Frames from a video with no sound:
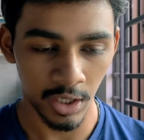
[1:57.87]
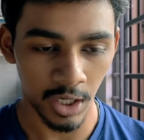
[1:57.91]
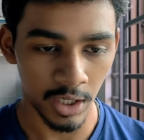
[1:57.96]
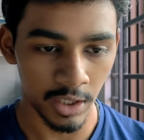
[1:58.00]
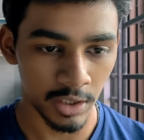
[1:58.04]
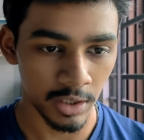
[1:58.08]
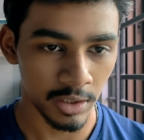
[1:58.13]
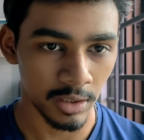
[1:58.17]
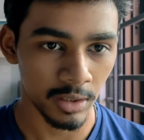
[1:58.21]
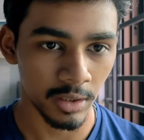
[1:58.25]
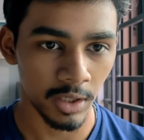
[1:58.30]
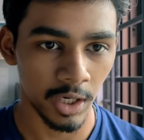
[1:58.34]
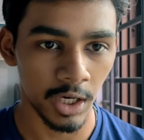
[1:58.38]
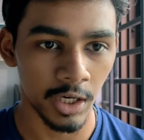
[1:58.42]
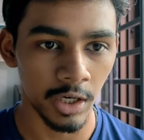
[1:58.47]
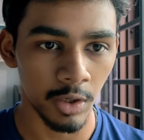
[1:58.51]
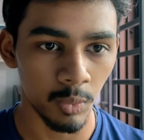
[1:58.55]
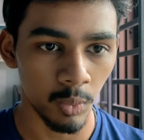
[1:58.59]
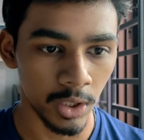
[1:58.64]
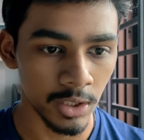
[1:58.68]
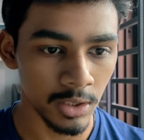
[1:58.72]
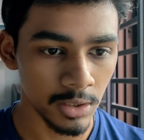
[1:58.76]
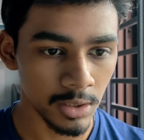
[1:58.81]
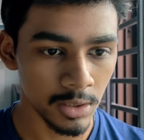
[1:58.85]
run it
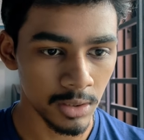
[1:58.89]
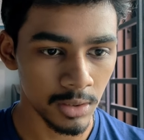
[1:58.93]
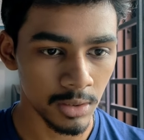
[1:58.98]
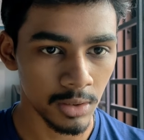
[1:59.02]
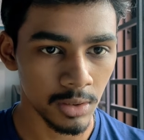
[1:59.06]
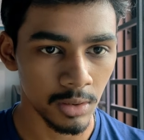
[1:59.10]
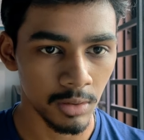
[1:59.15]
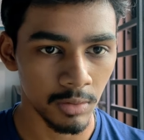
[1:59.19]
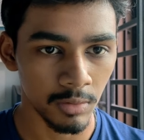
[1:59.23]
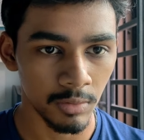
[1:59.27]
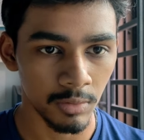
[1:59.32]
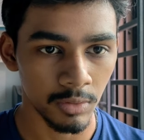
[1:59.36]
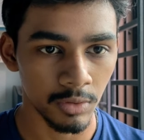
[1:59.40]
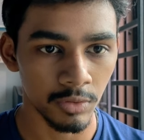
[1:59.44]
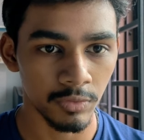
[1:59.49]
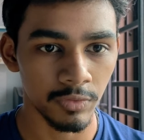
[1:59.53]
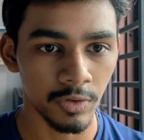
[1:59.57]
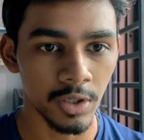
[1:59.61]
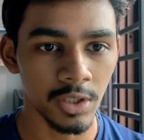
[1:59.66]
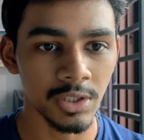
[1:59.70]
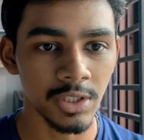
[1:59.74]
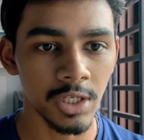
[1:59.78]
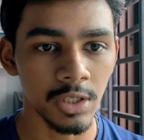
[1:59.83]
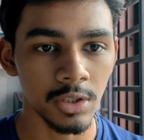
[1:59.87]
once.
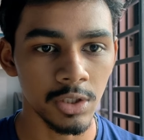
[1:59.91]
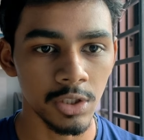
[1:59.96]
First,